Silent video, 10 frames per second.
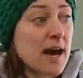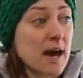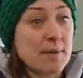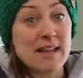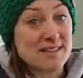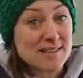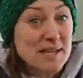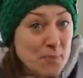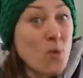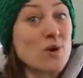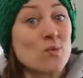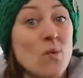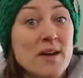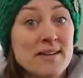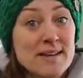um, and it's an
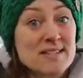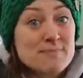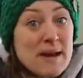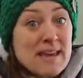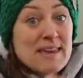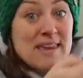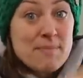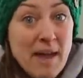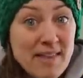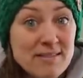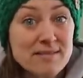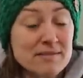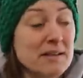important one. It's my heat mats.